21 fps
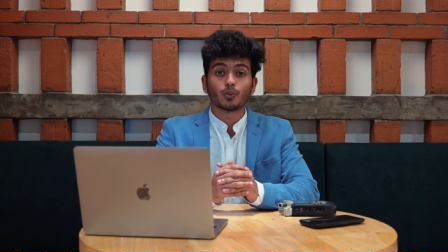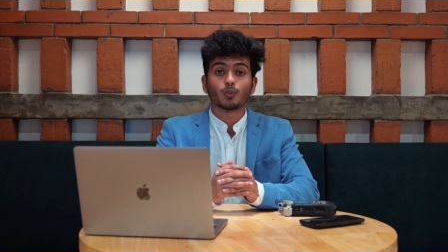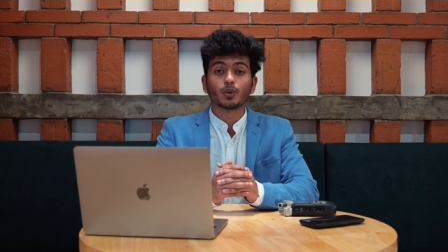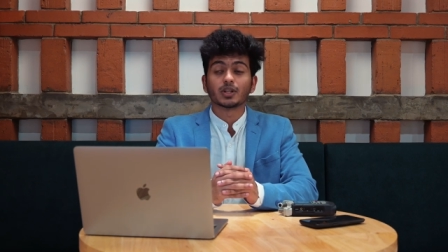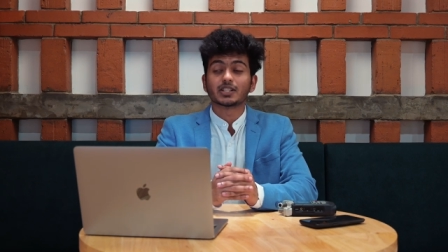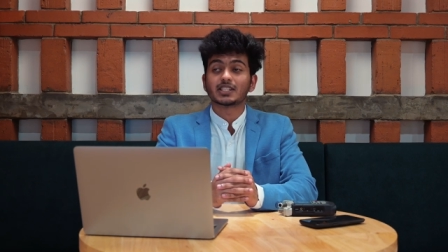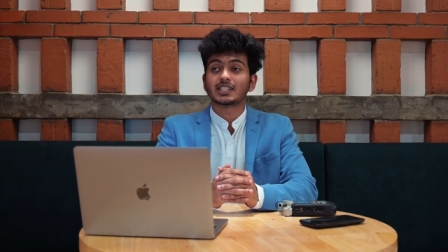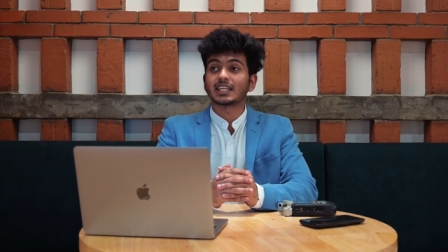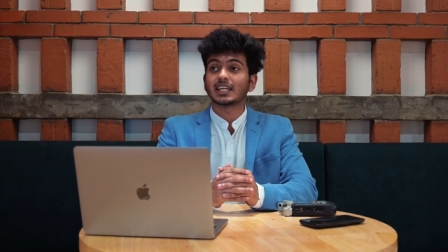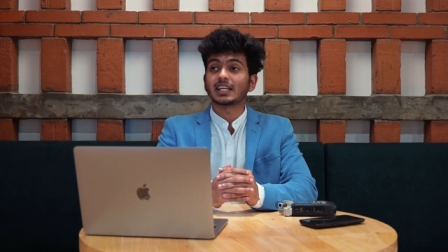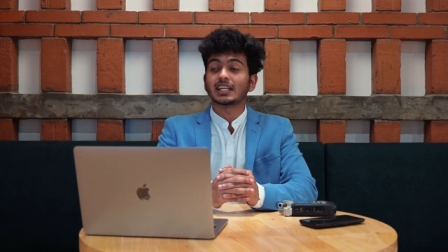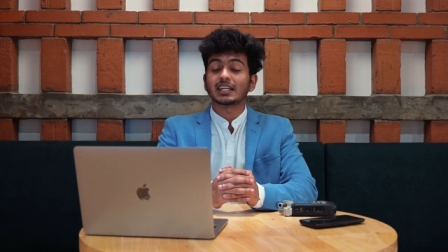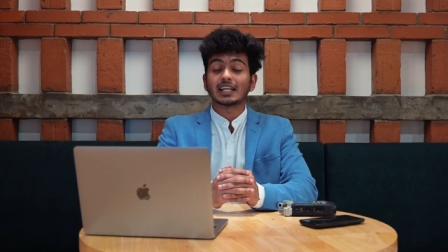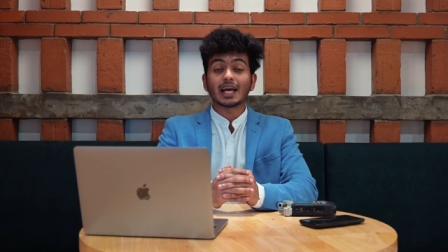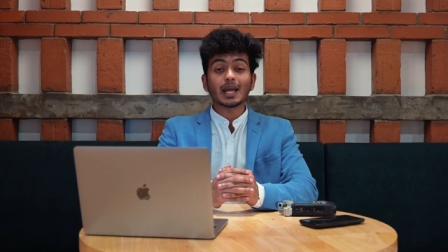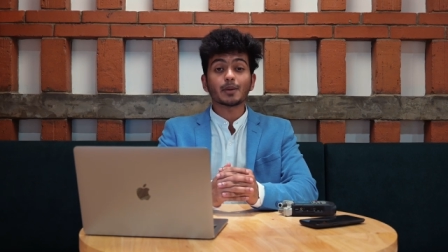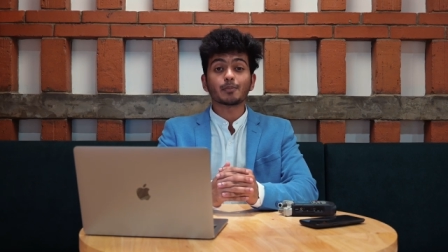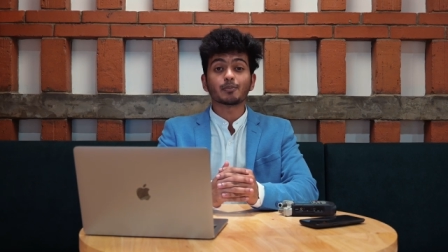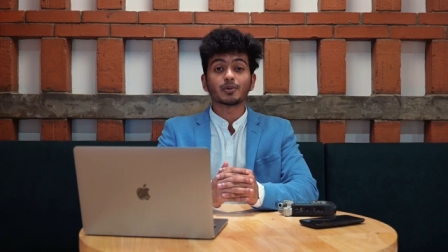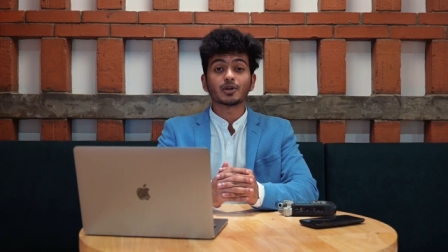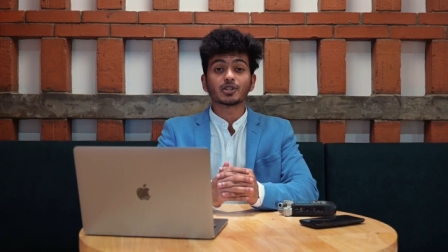with say
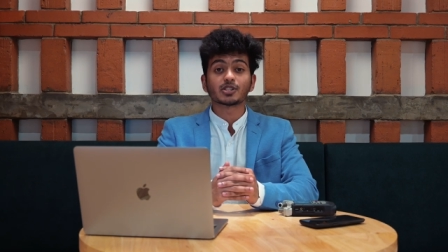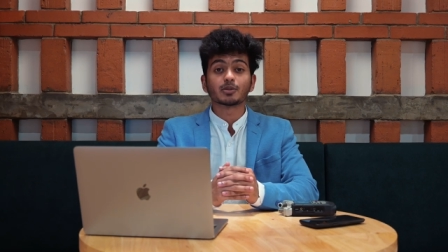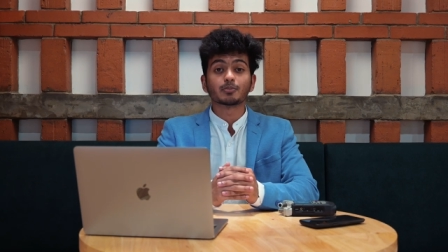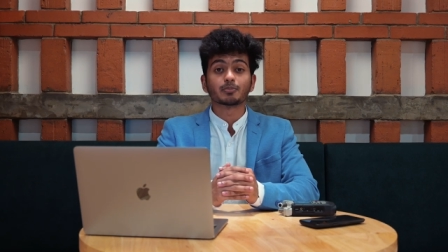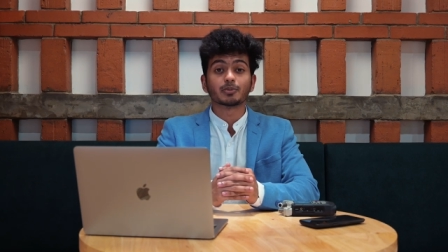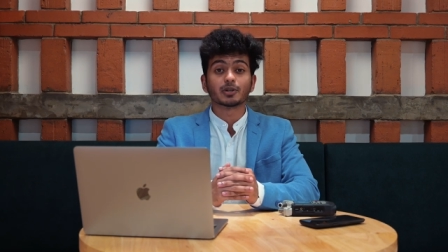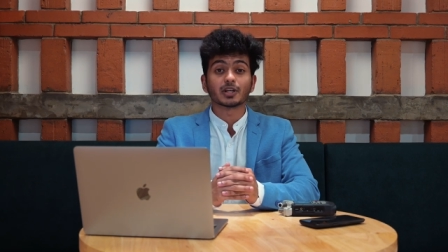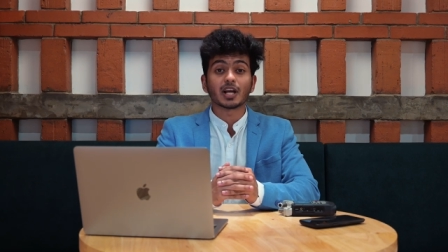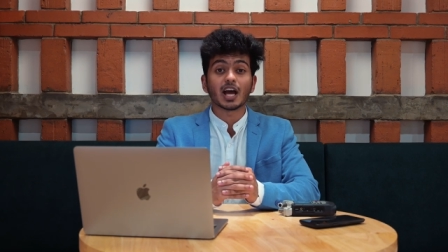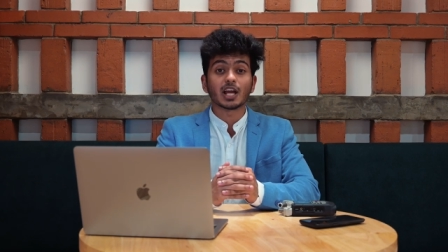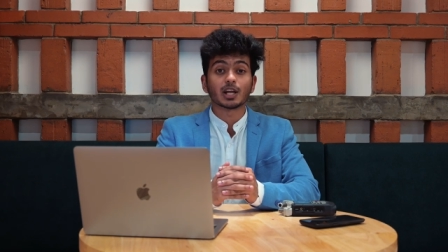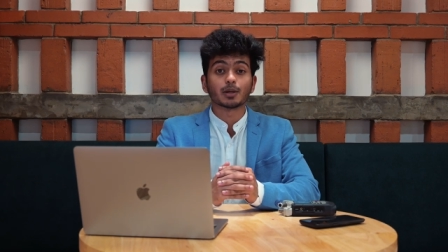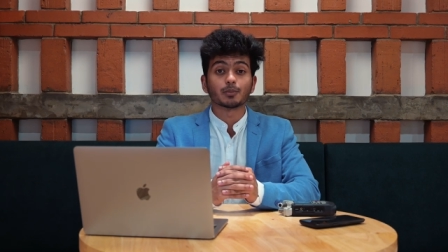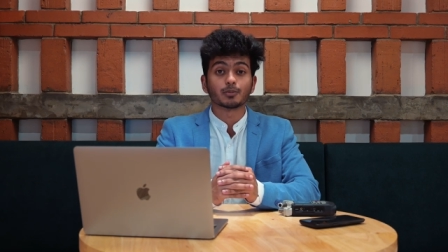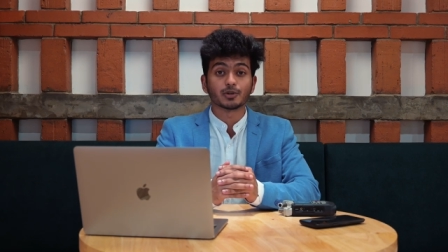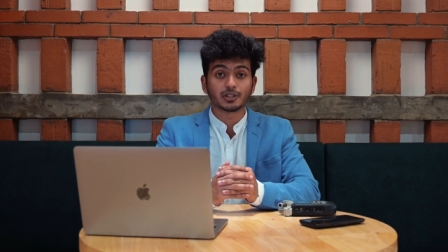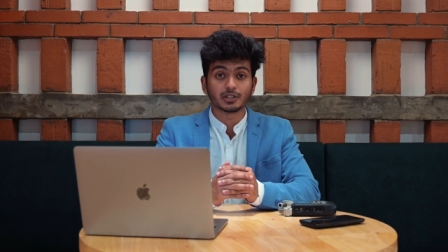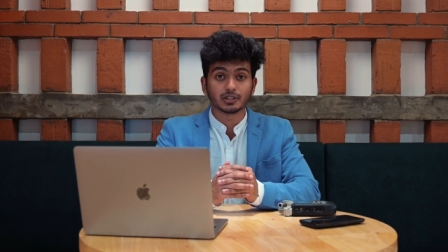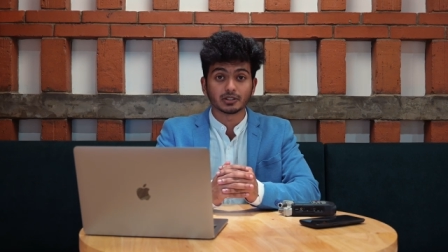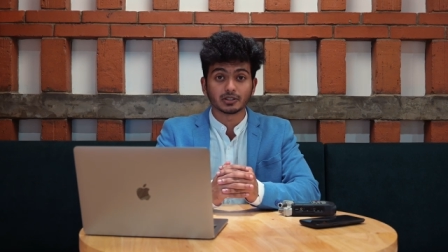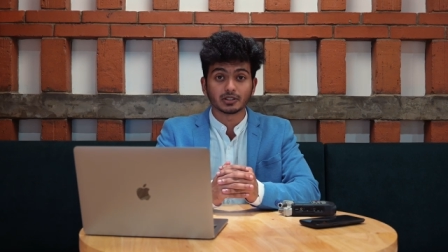nine percent per annum
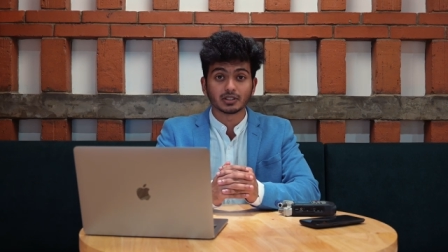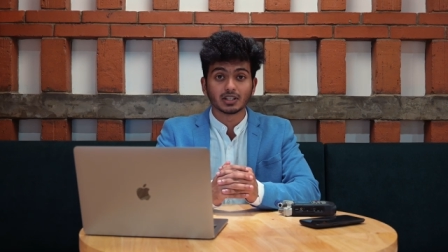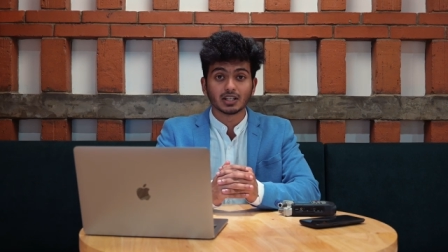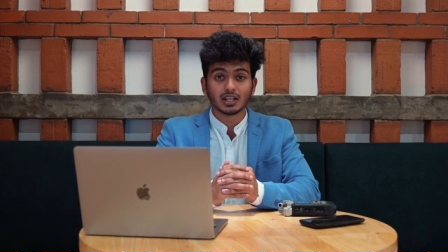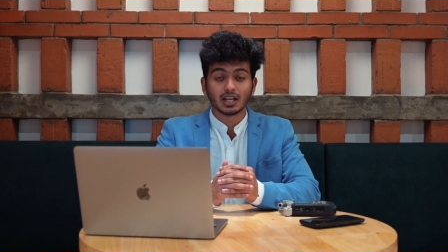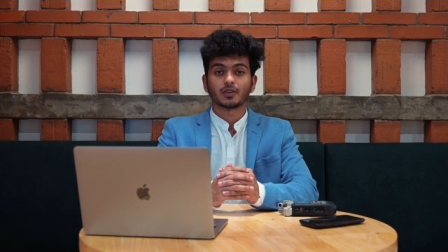return,